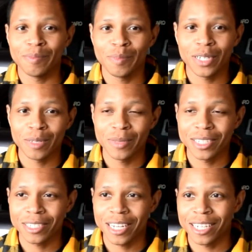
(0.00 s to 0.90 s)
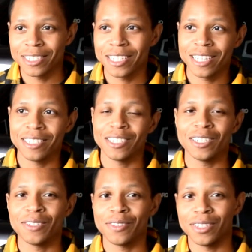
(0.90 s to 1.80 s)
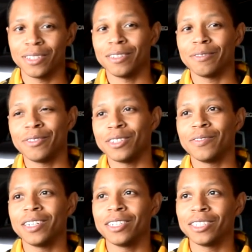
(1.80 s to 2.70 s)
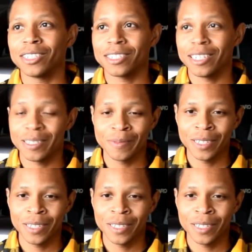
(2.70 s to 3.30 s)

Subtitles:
pretty much at a standstill for a very long time.